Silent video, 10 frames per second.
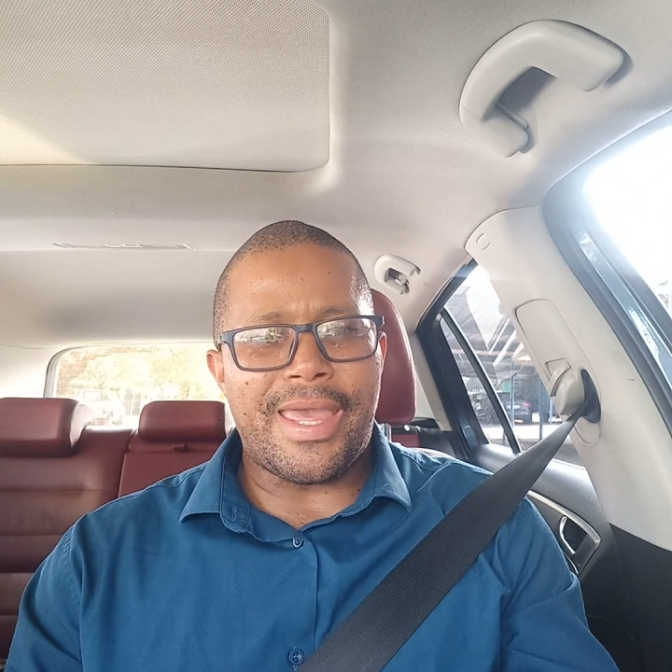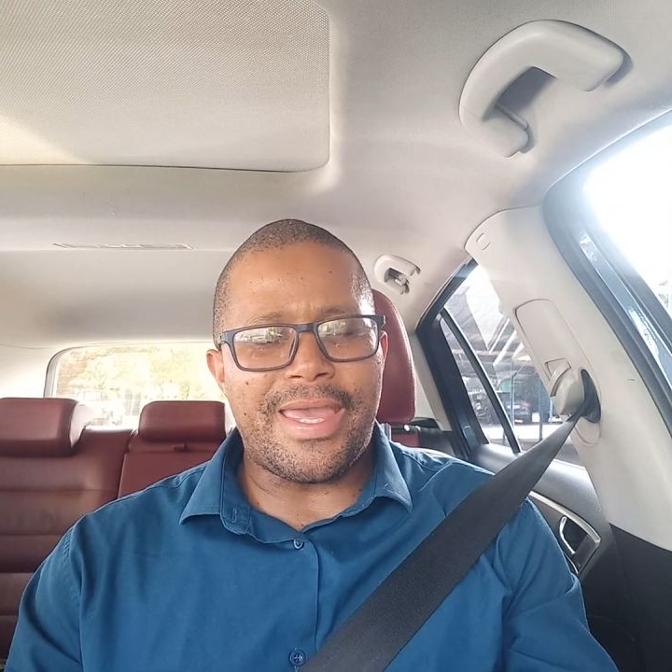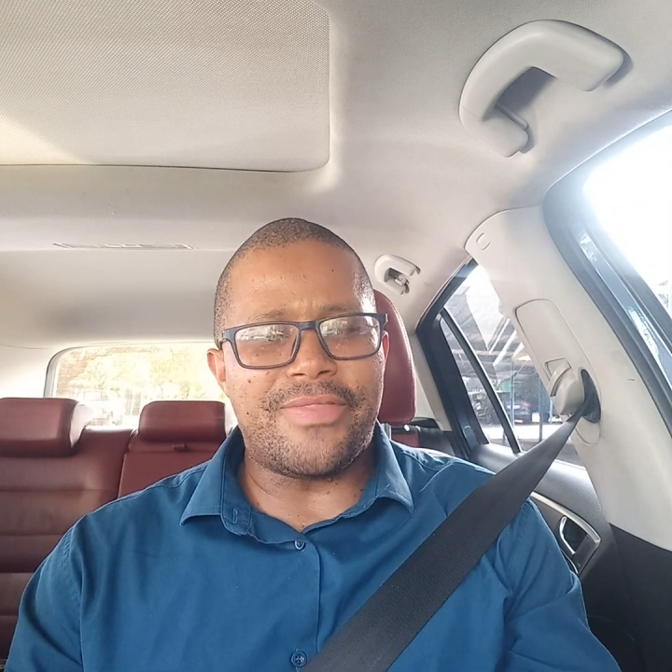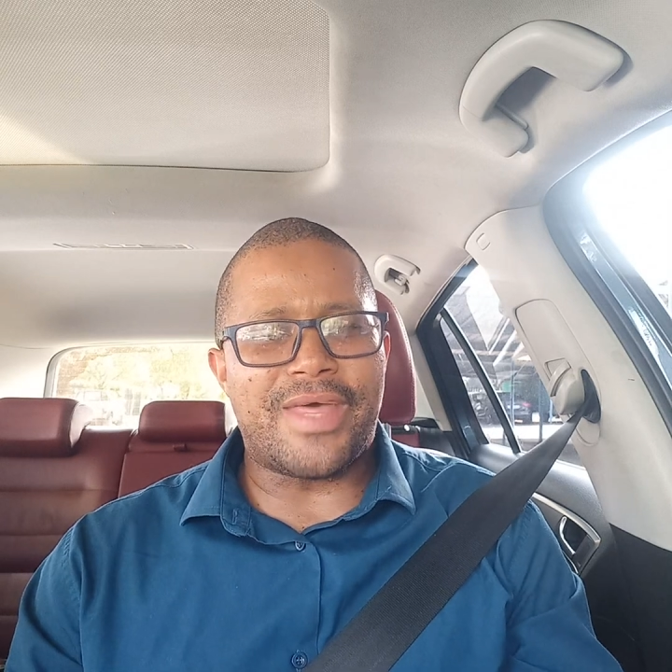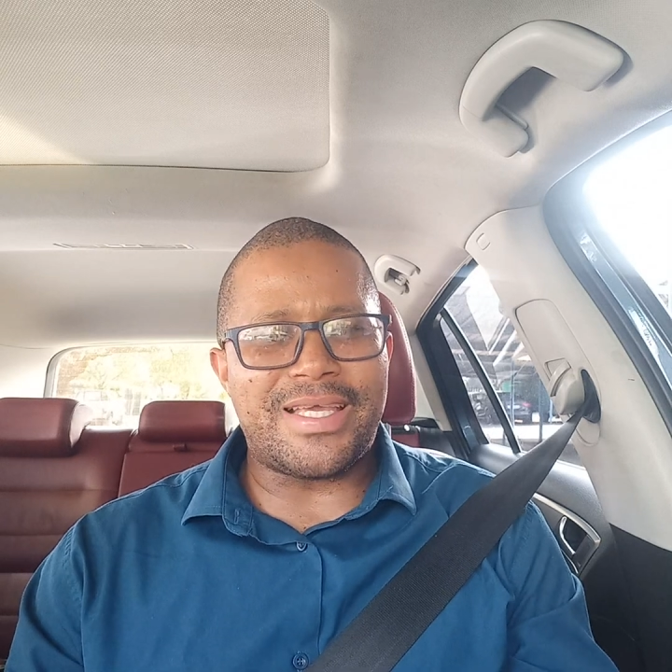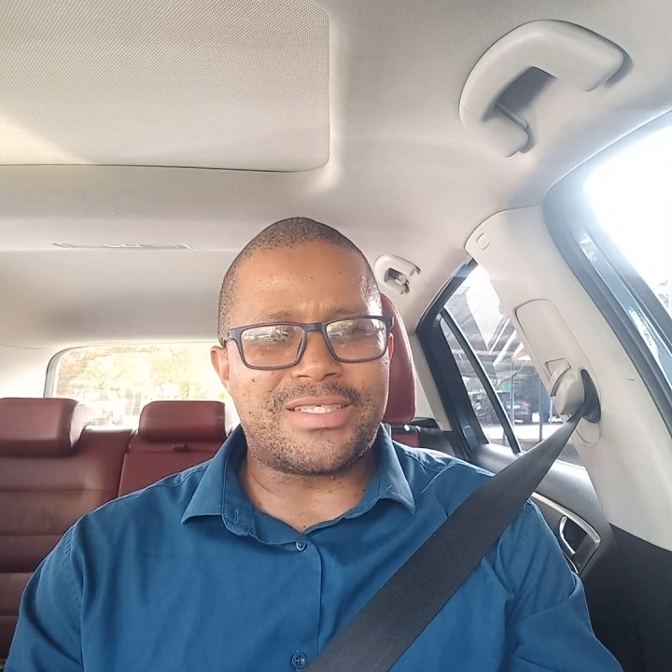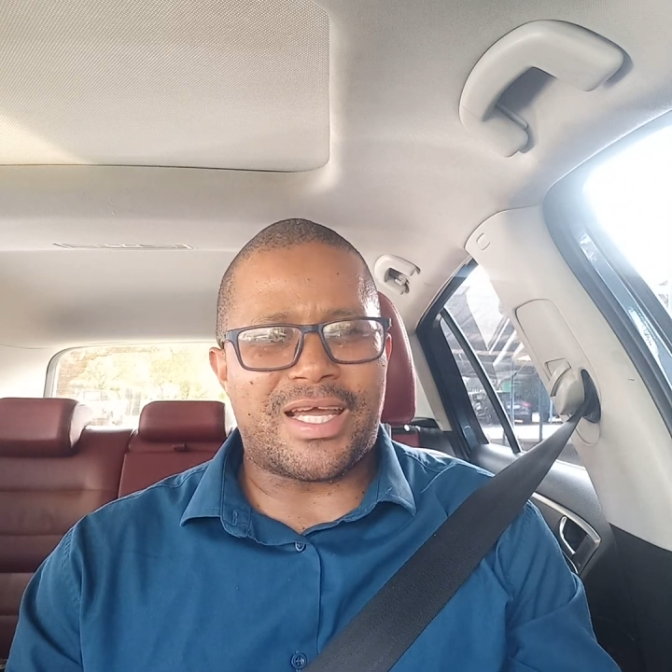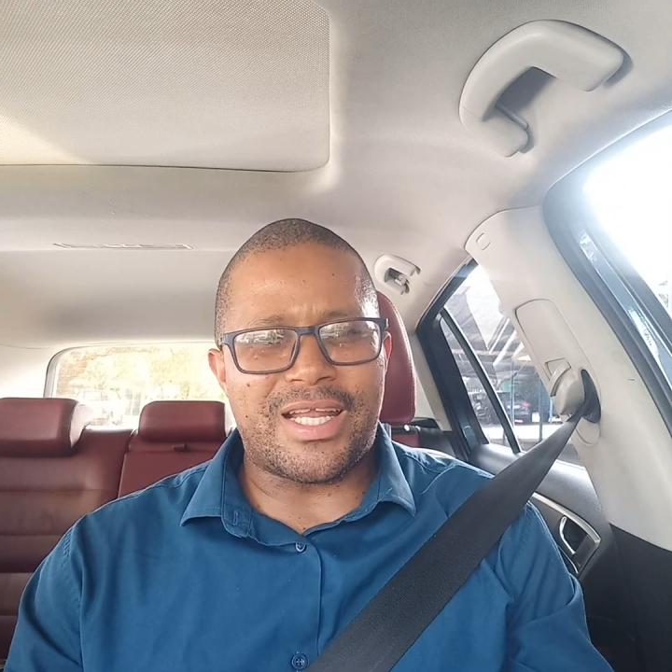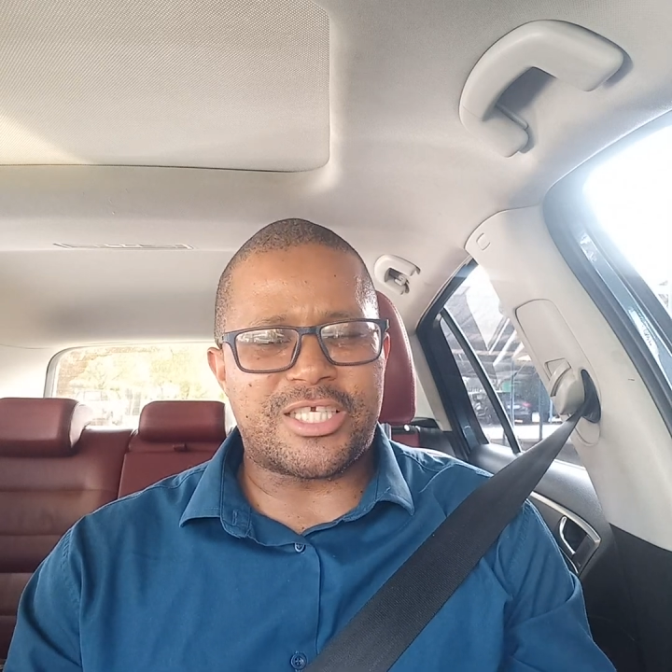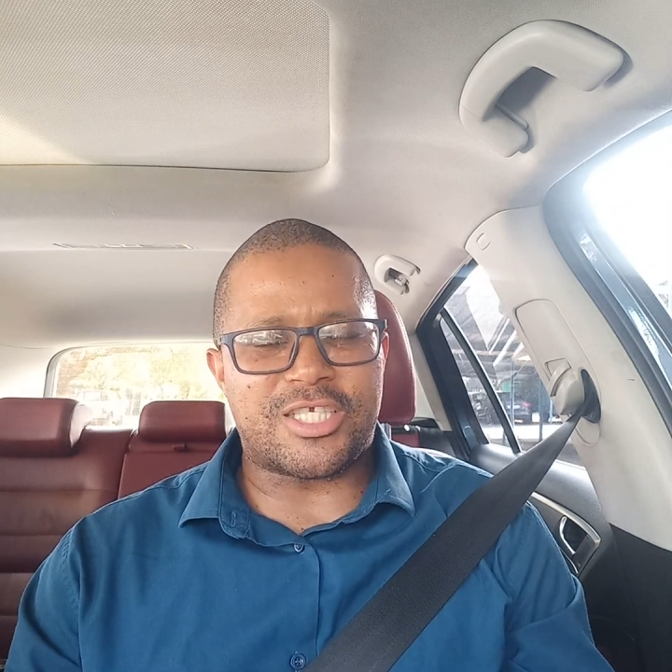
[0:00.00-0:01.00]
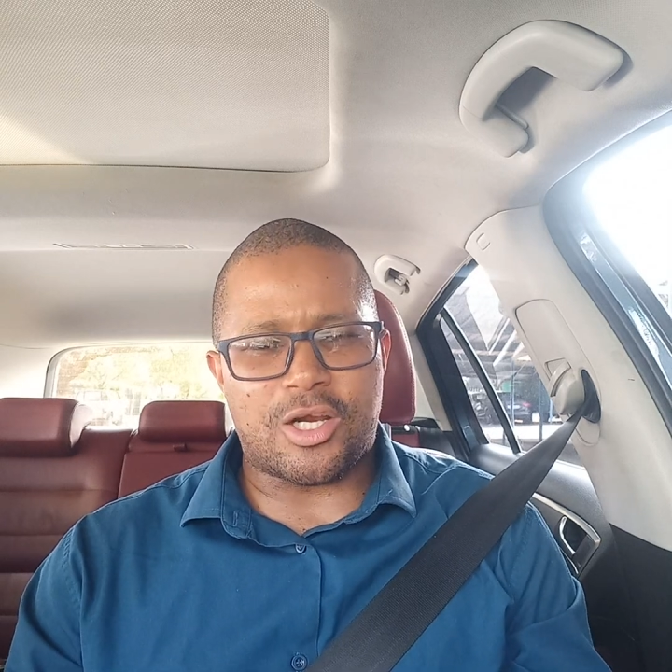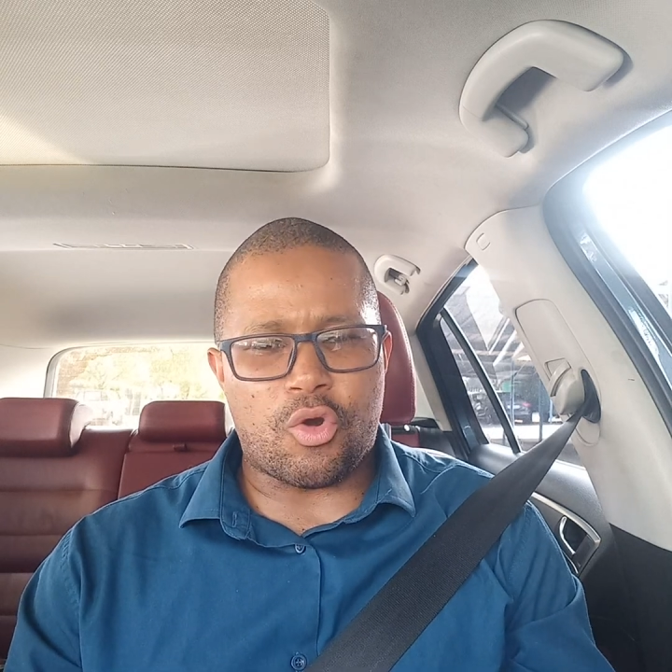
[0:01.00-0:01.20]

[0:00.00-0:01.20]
in the international